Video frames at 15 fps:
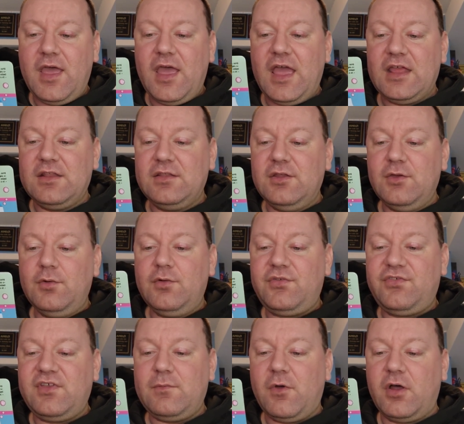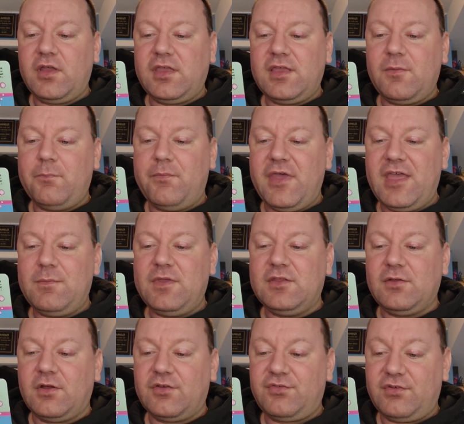a new sea monkey baby
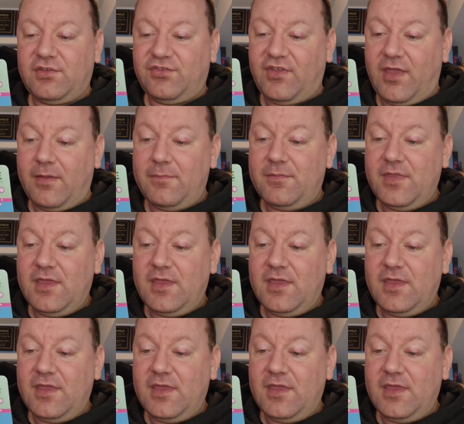nursery set.